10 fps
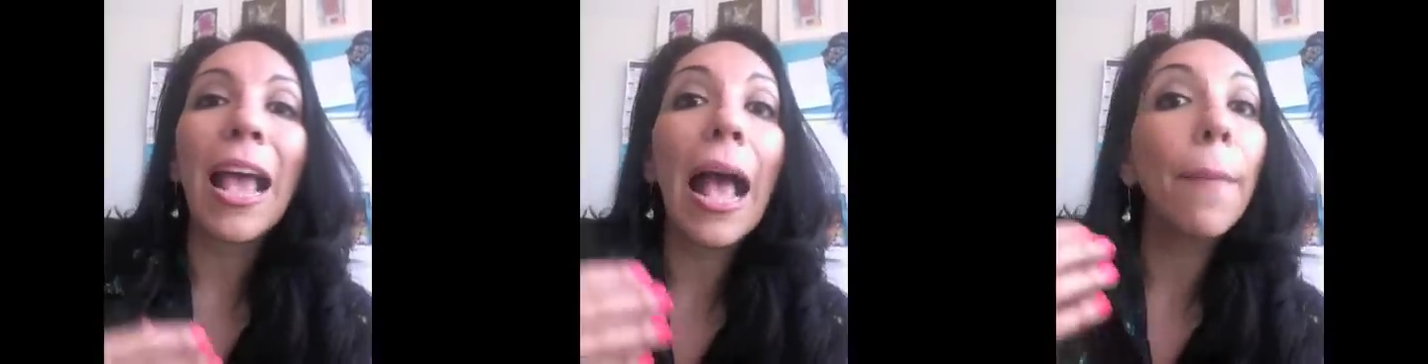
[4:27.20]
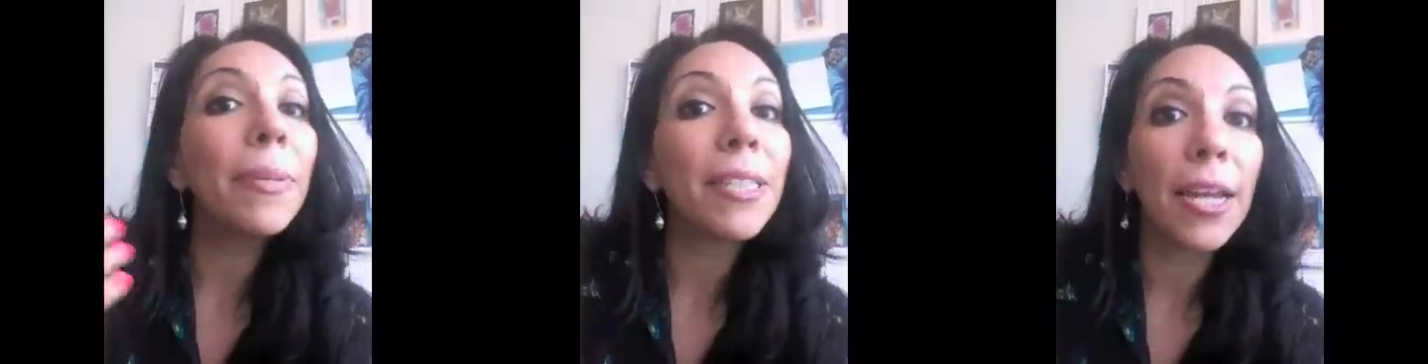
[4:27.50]

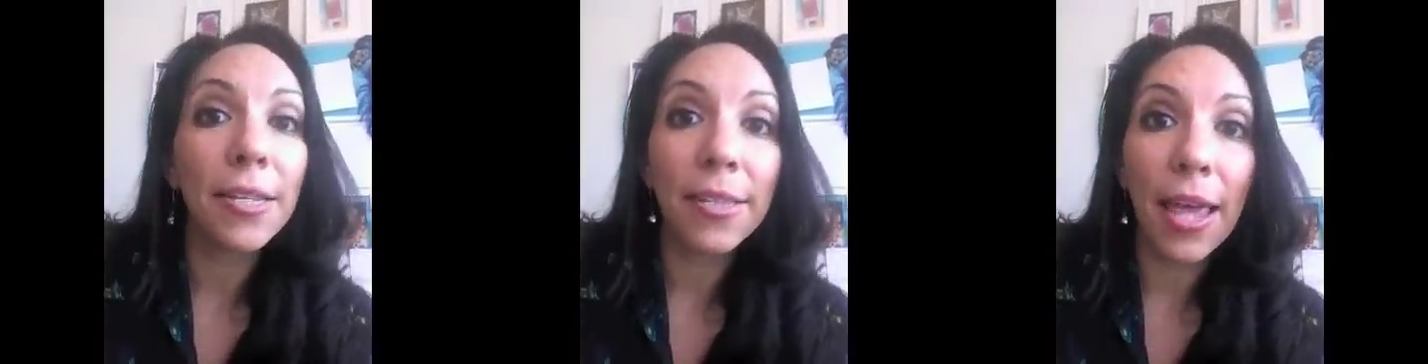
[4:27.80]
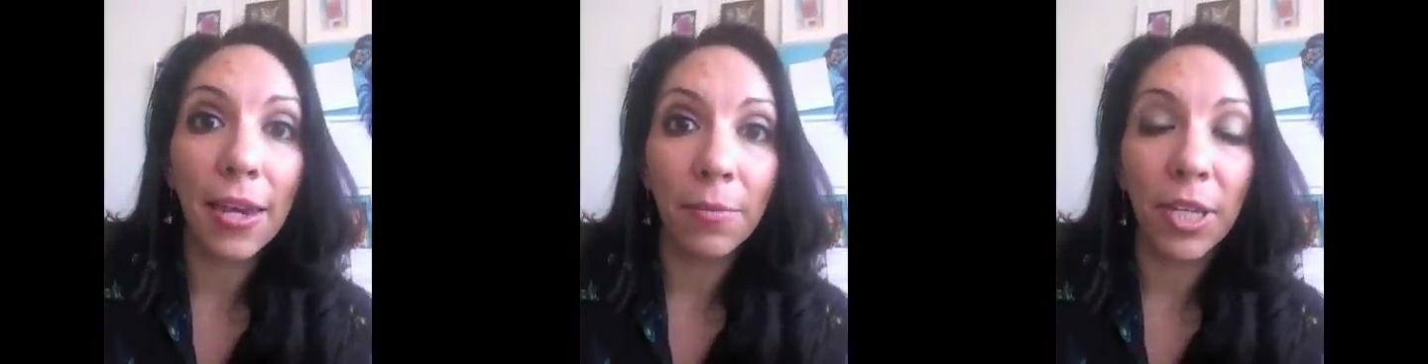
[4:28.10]
appetite is the
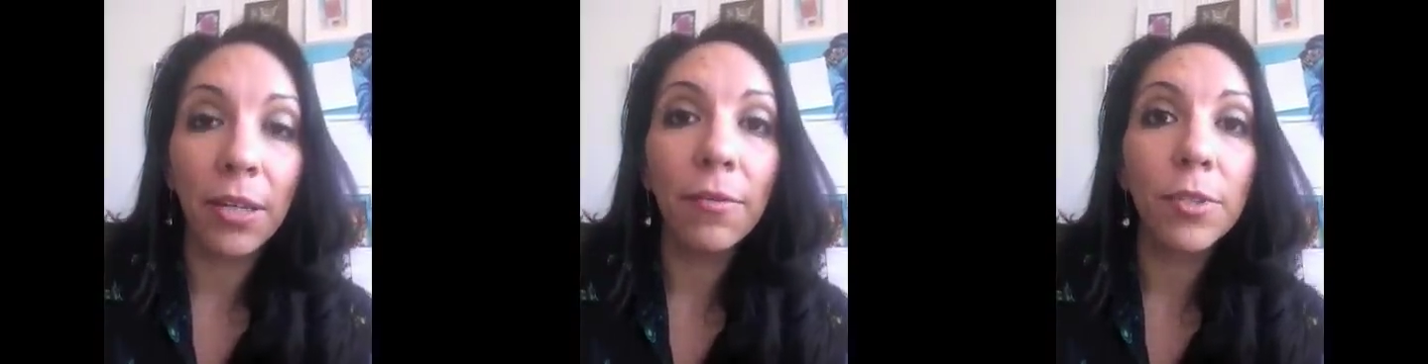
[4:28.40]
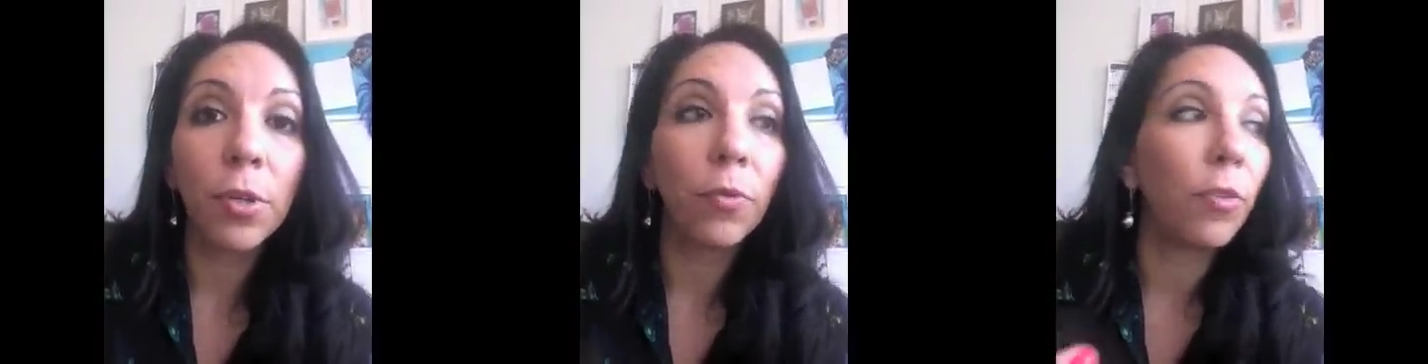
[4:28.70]
enemy.
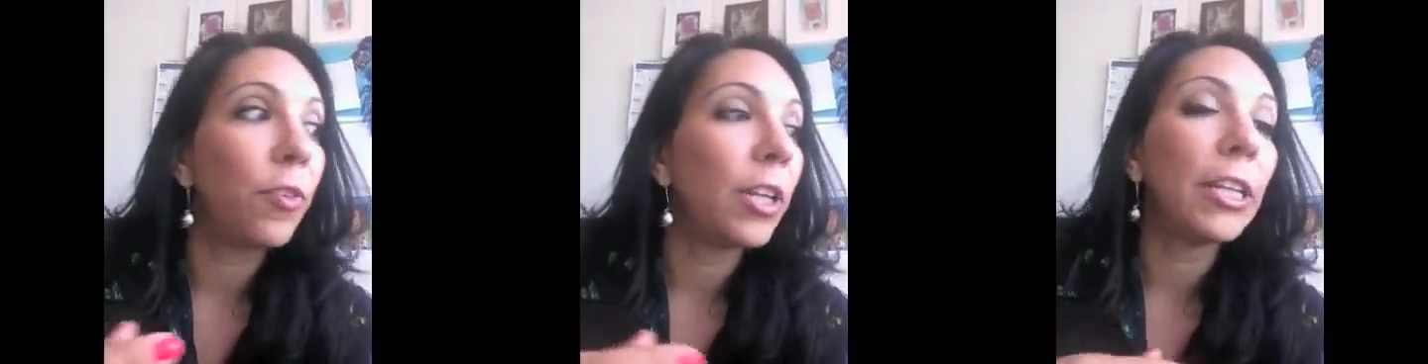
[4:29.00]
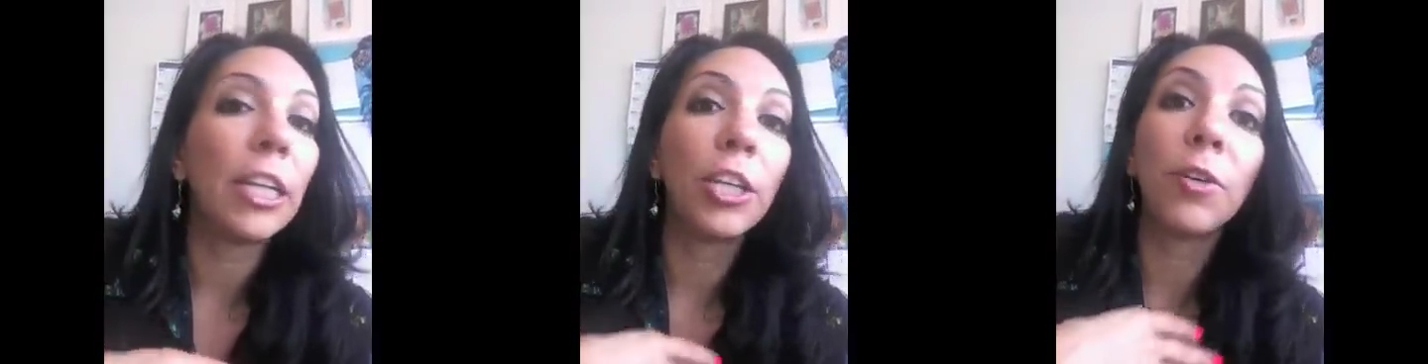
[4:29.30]
So if you're feeling
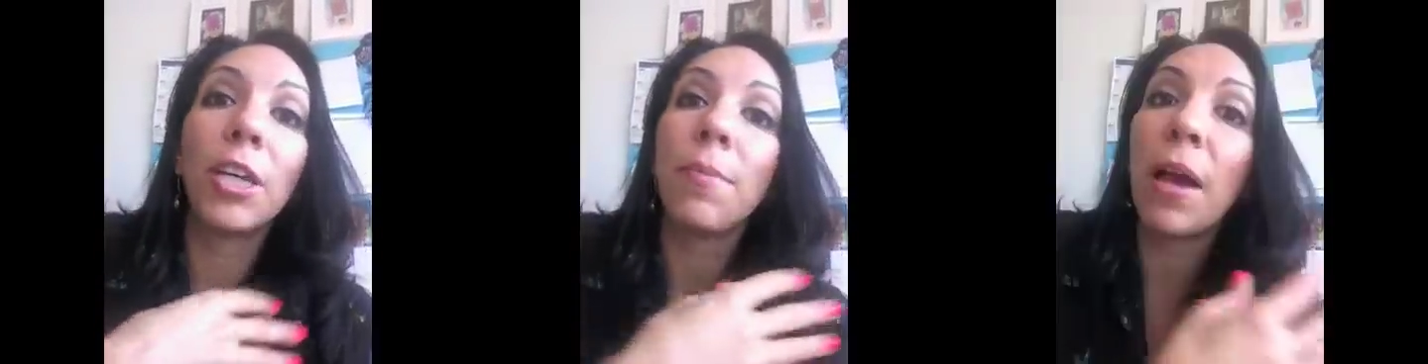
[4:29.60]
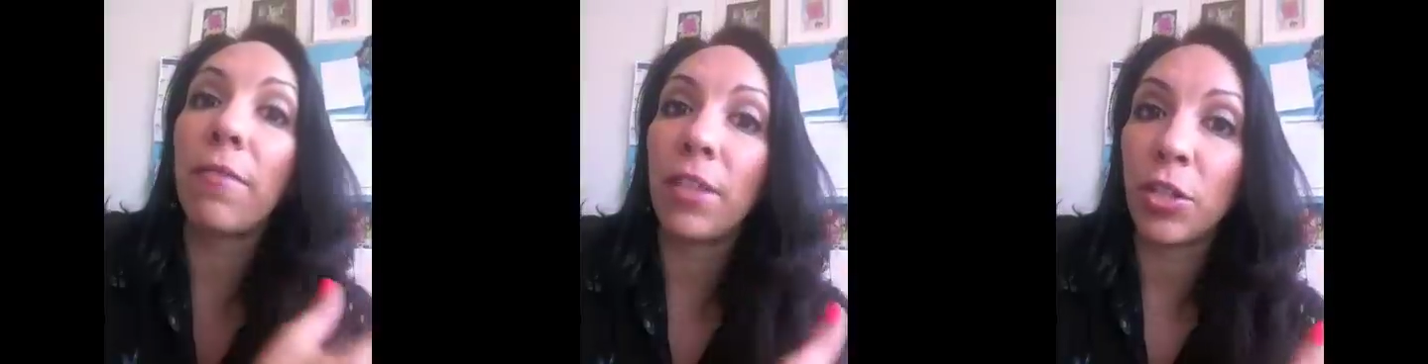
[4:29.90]
like you keep
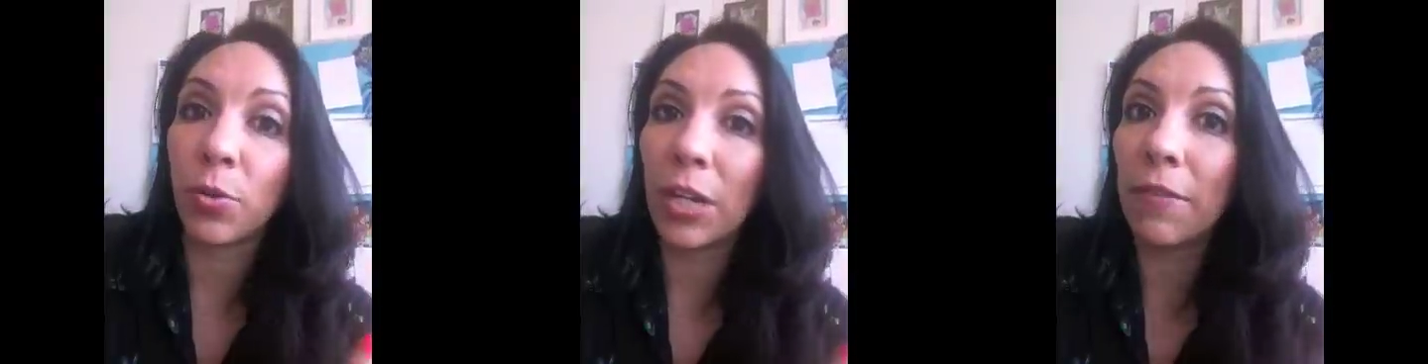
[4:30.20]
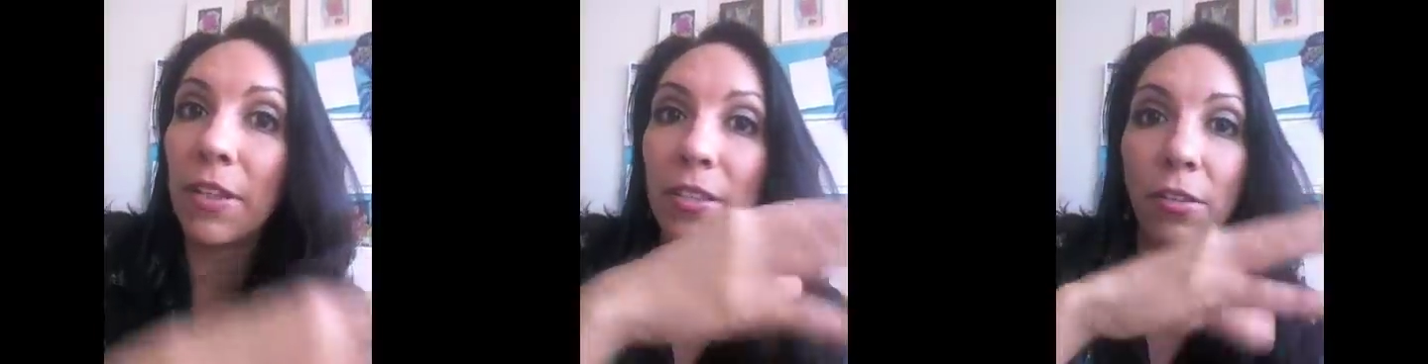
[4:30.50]
having these
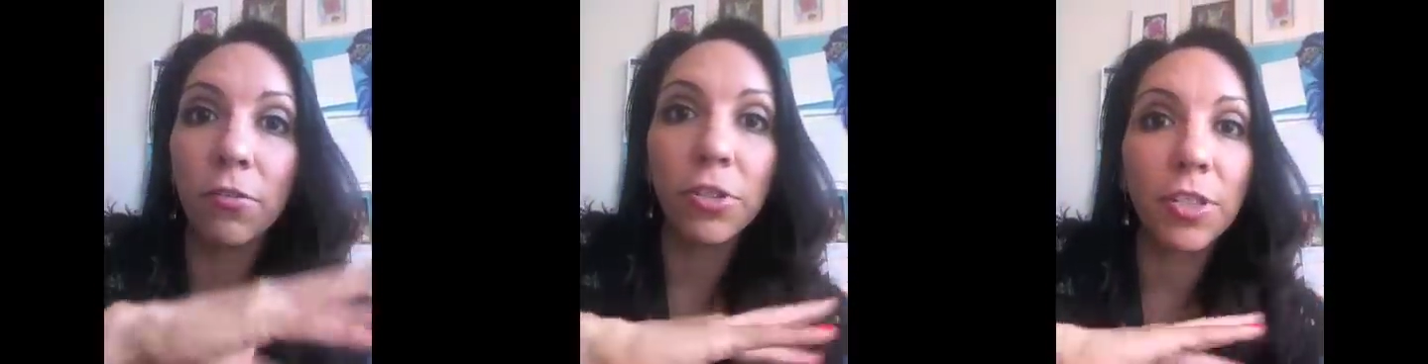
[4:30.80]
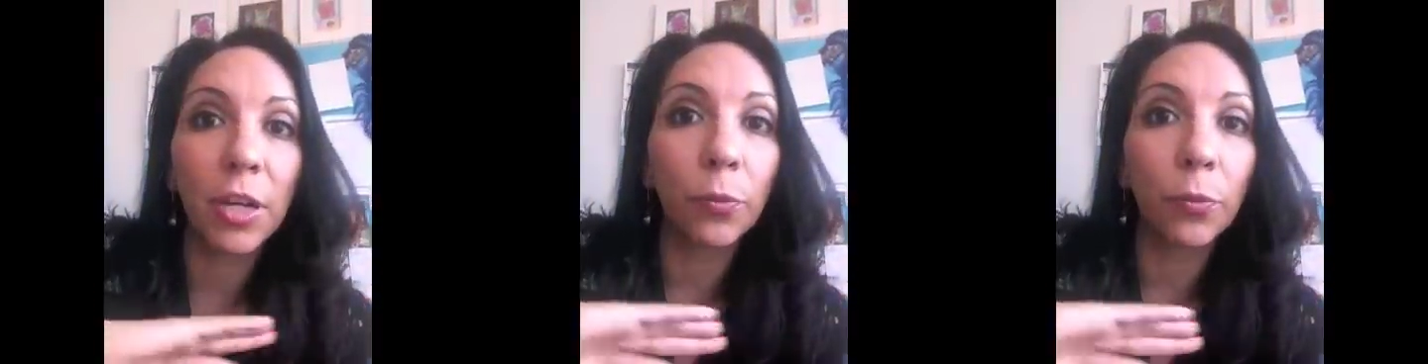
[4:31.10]
cravings that are just like